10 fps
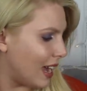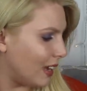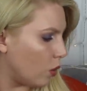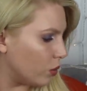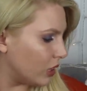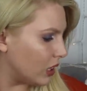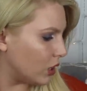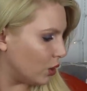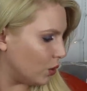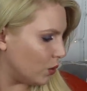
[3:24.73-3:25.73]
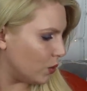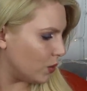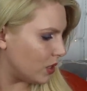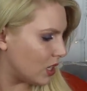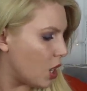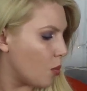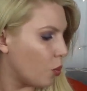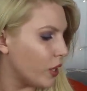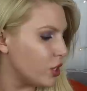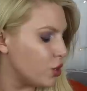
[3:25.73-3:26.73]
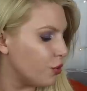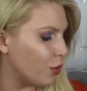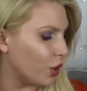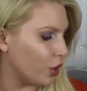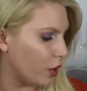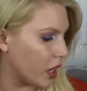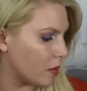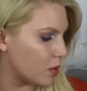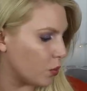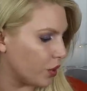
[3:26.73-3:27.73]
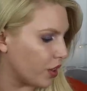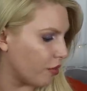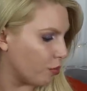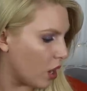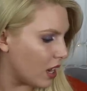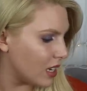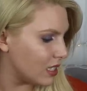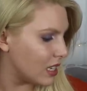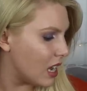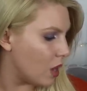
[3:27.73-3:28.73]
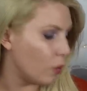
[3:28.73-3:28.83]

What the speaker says: I only used 0.24 grams worth of product